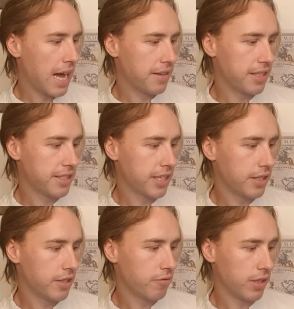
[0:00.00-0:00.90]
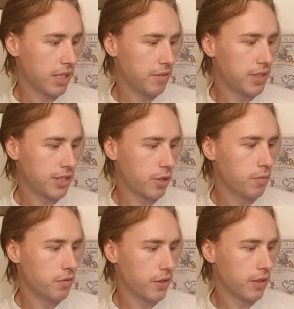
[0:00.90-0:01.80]
and this can relieve
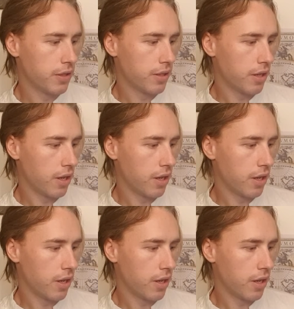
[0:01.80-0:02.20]
discomfort